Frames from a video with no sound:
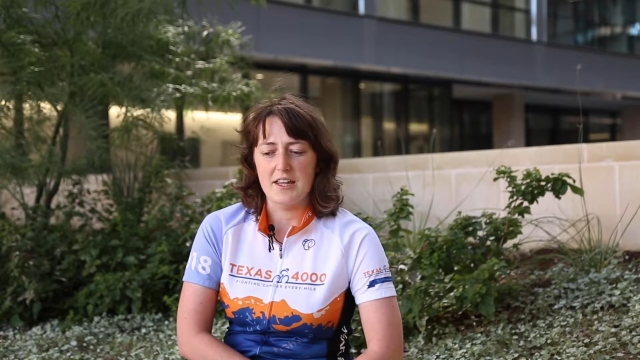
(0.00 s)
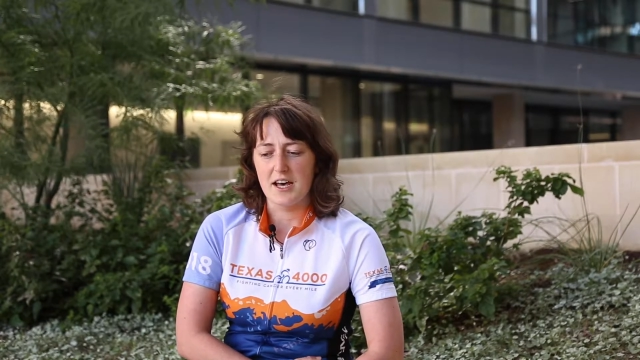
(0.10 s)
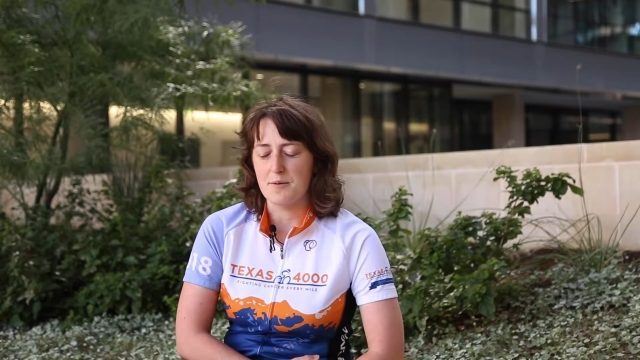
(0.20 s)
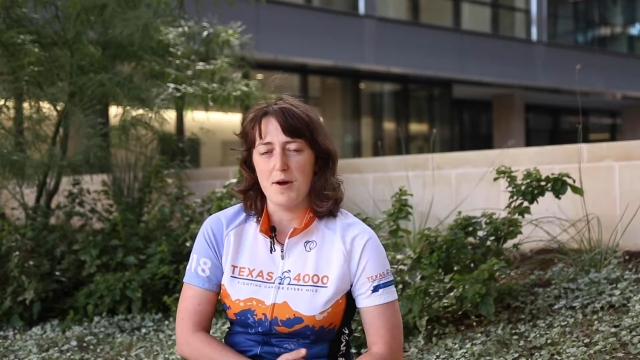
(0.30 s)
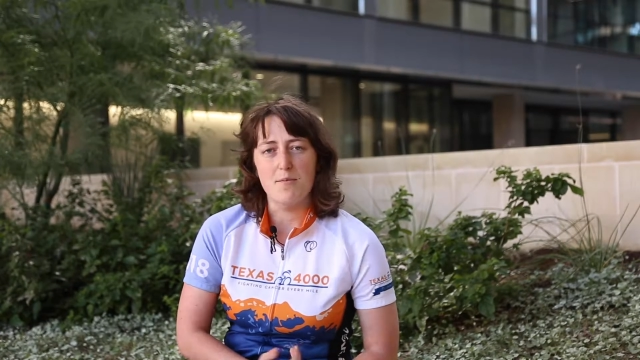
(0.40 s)
And
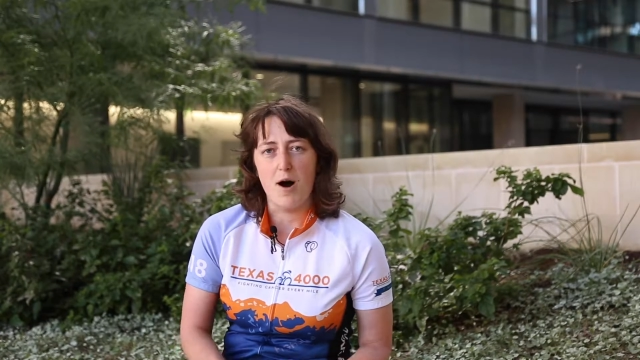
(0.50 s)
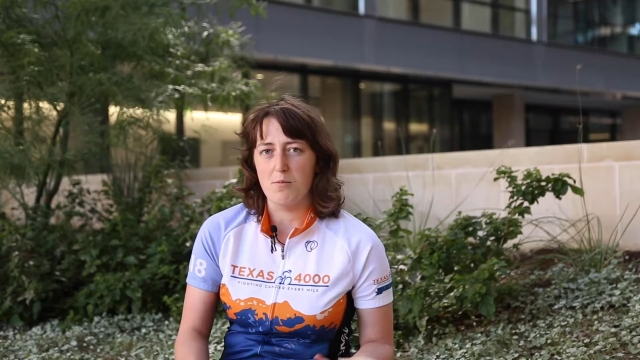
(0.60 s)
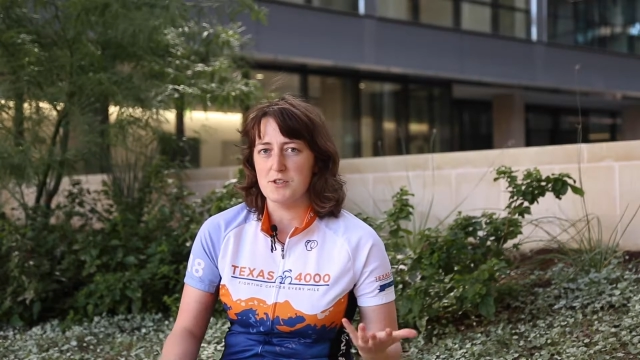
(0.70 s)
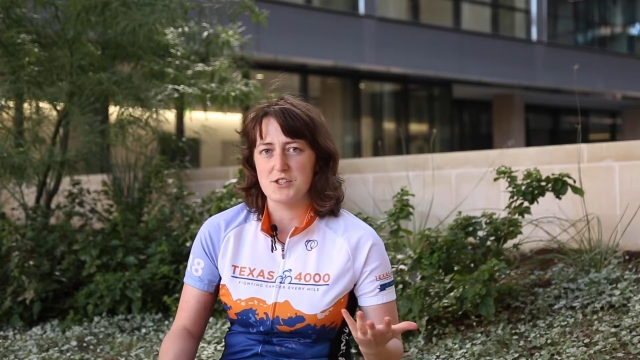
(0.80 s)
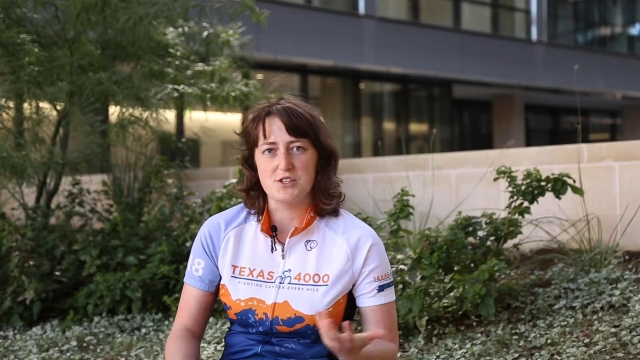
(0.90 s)
like my
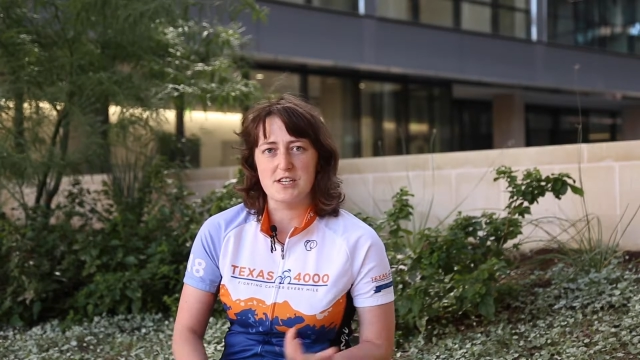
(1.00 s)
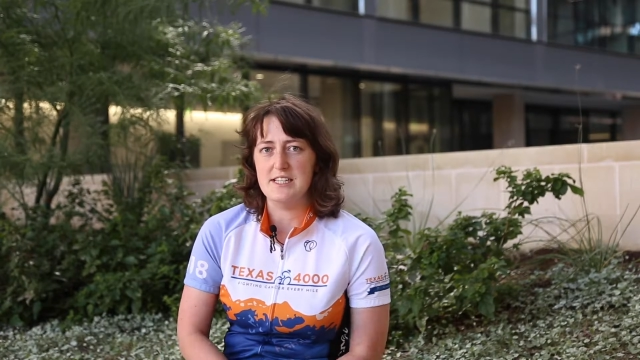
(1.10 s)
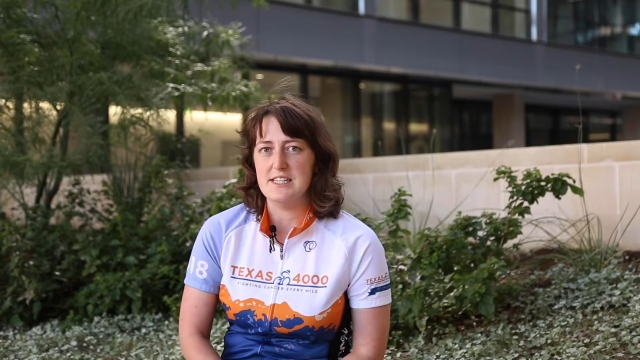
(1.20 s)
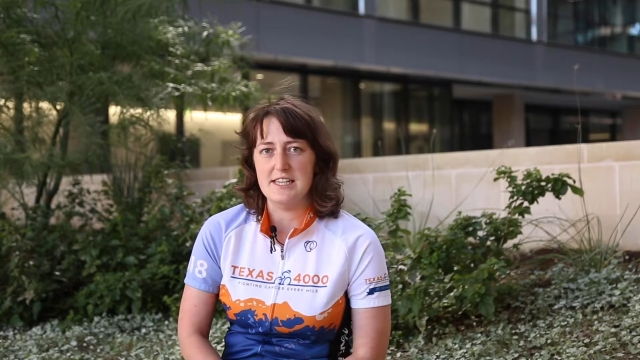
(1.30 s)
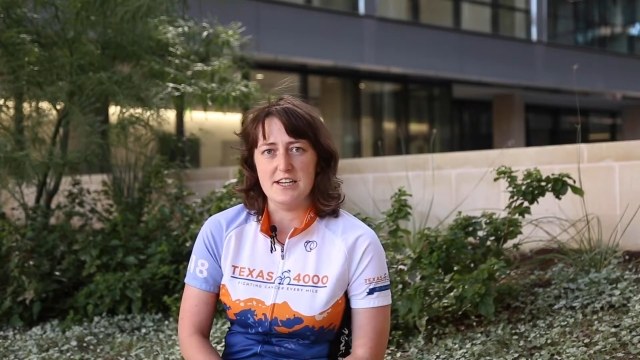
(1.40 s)
mom was
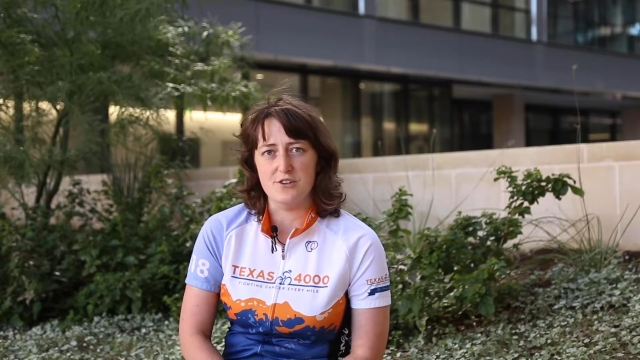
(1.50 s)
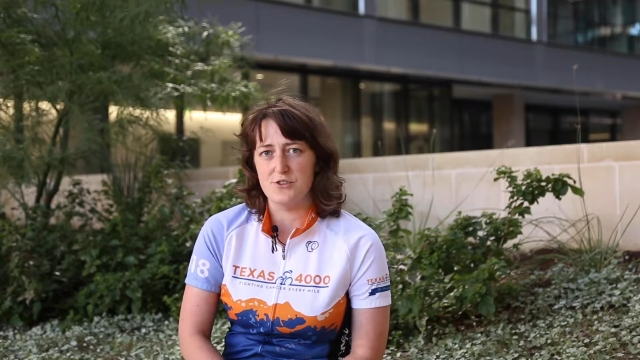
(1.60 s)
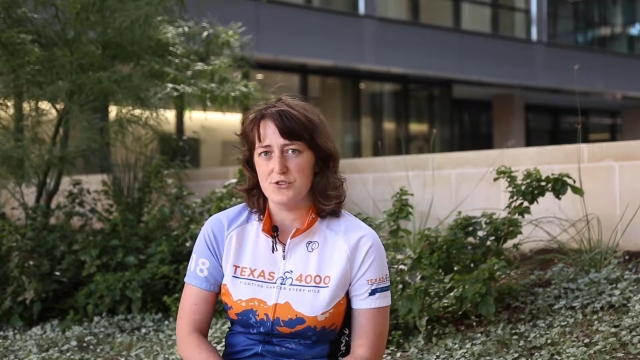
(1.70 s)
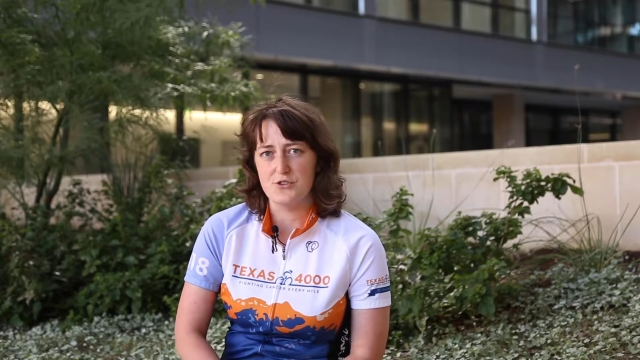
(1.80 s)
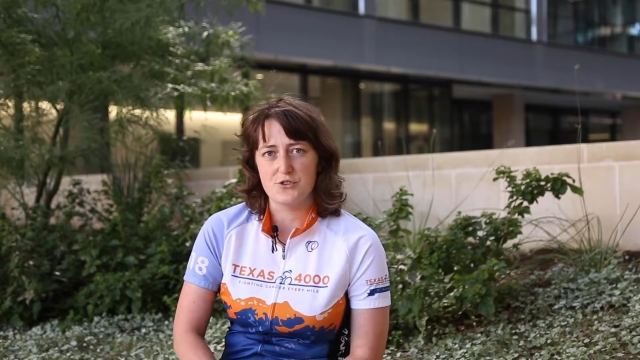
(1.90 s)
in
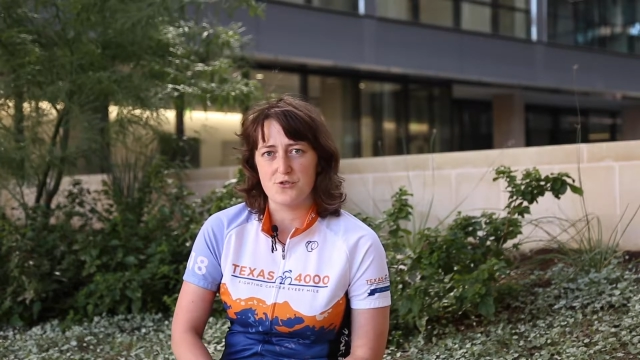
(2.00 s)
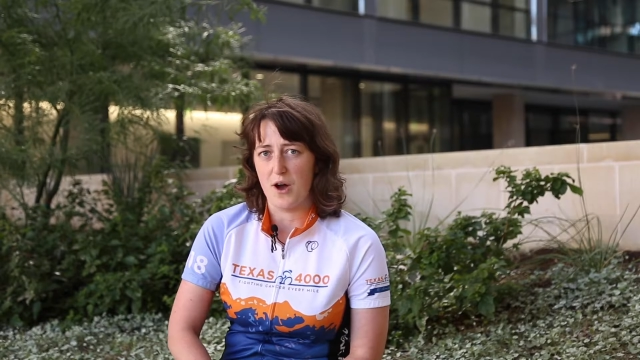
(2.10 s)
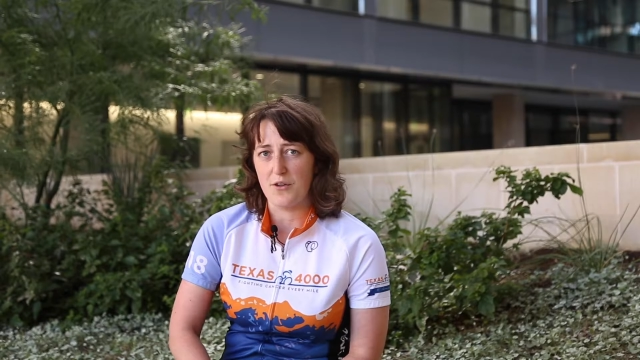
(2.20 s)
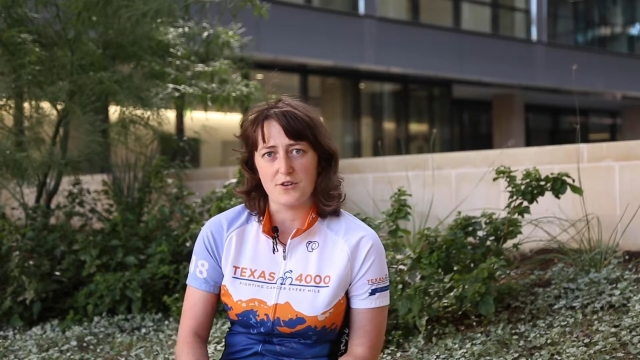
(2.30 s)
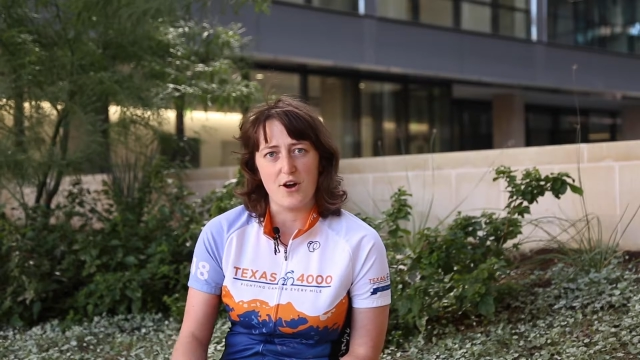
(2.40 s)
tears
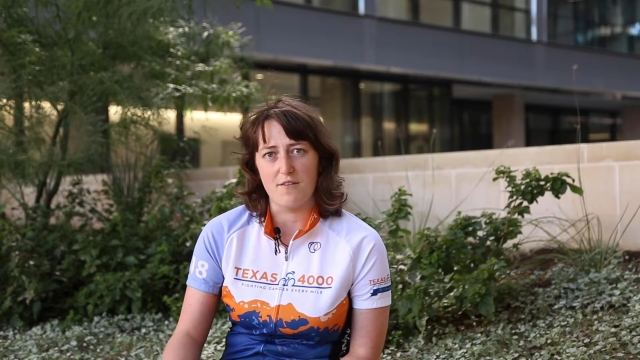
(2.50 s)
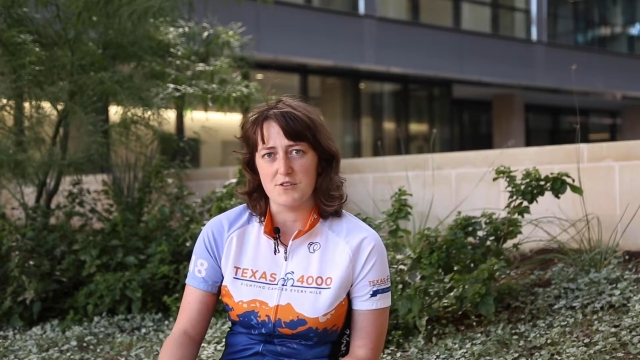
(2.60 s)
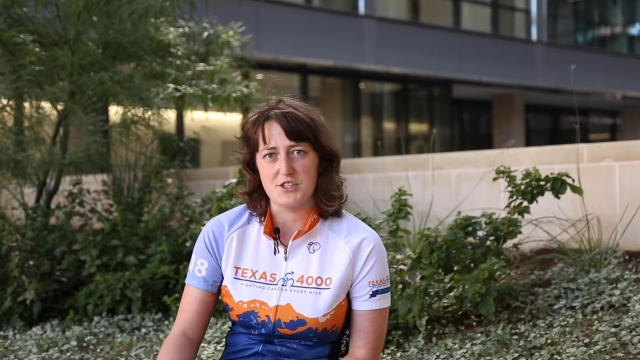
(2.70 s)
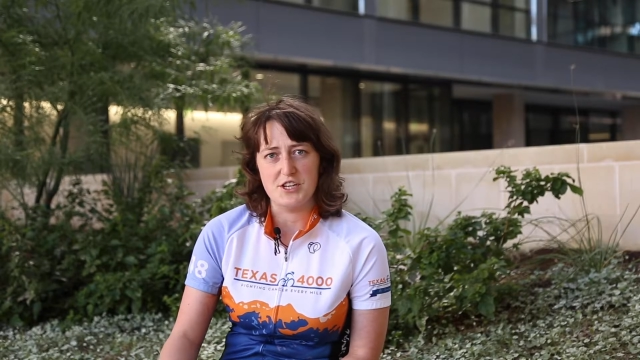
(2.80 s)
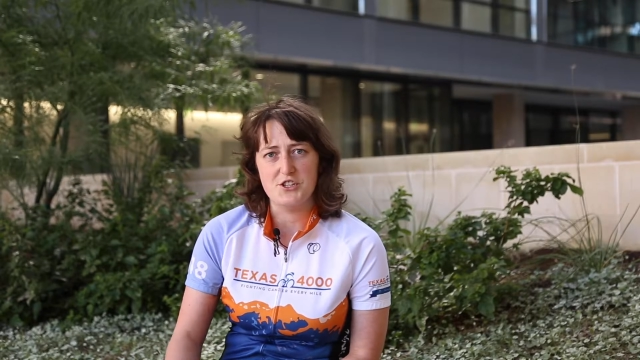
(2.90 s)
throughout the
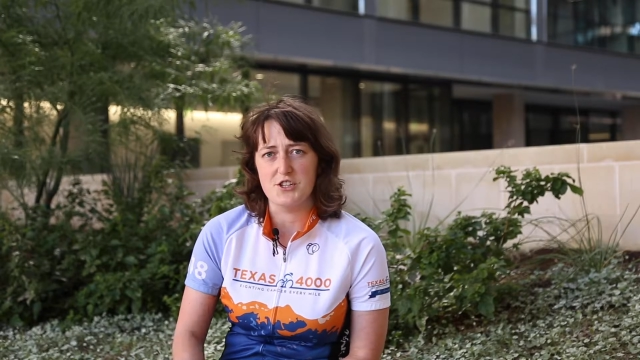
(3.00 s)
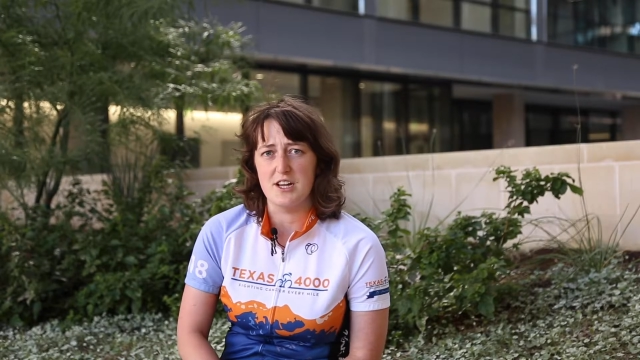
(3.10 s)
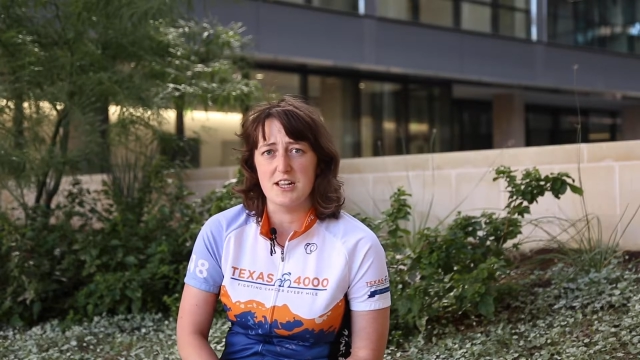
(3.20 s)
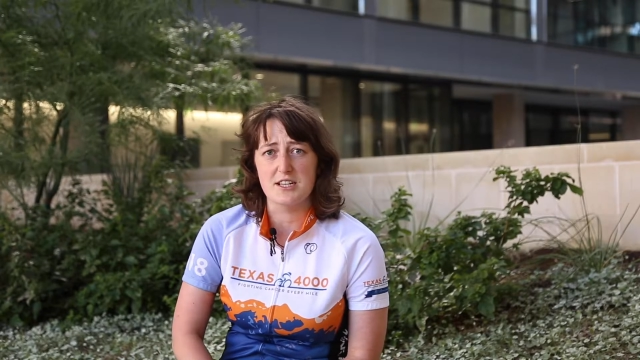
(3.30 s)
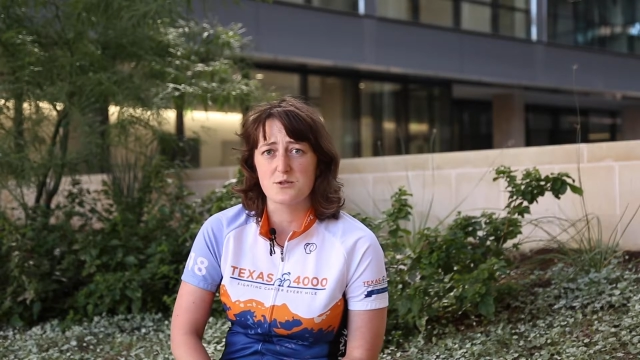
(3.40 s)

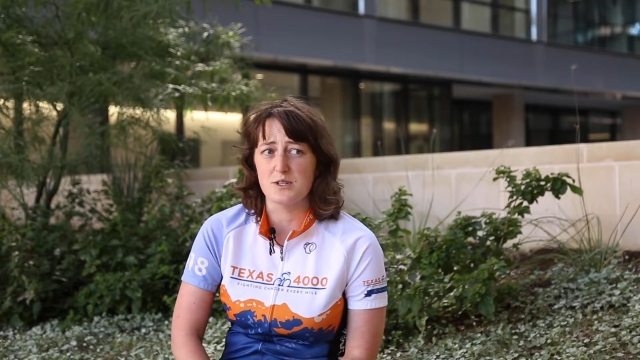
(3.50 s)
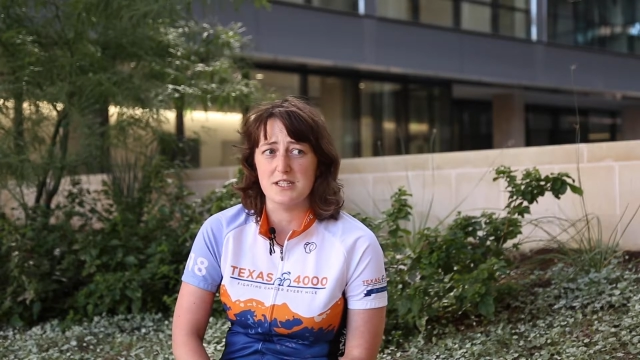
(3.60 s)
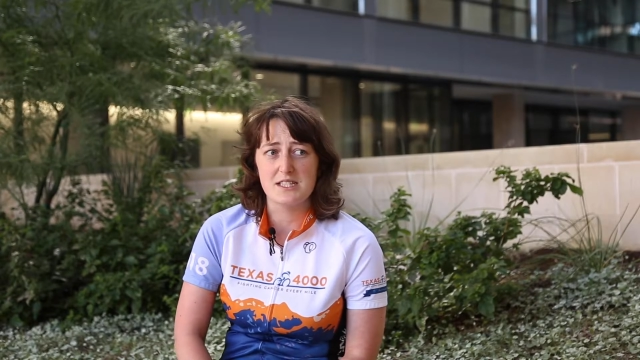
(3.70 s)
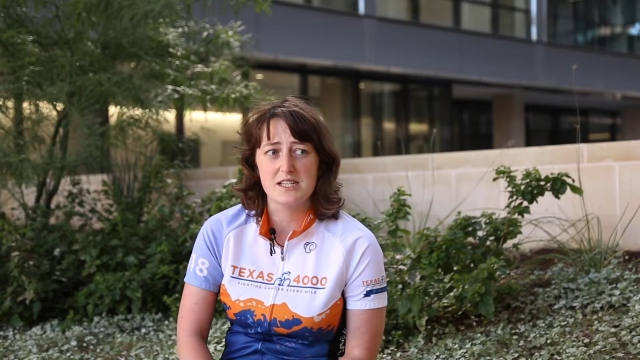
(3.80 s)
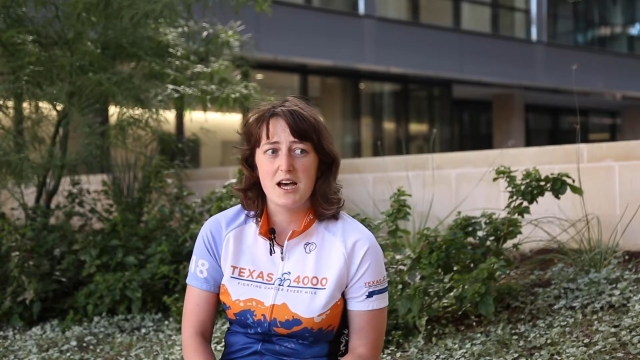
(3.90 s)
conversation, and this
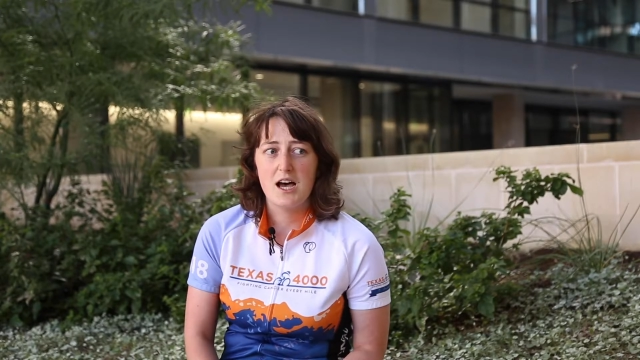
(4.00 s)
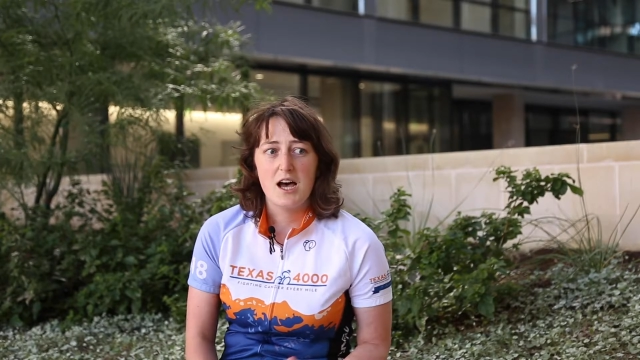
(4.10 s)
was